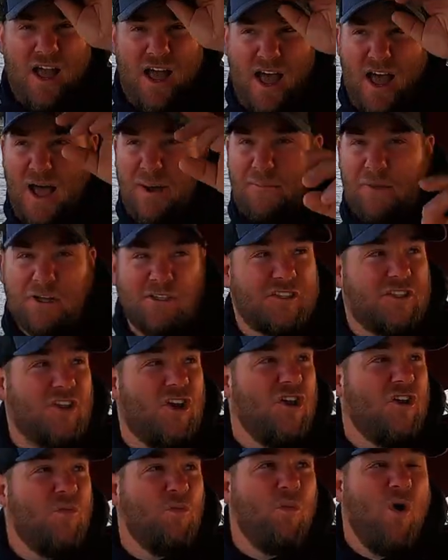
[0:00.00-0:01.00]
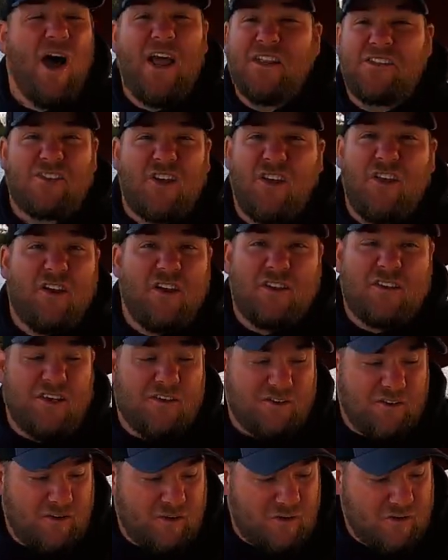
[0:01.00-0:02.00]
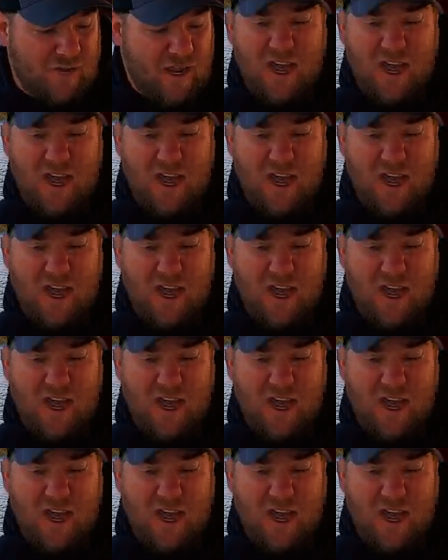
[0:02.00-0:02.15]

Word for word: um, a certain way so that it doesn't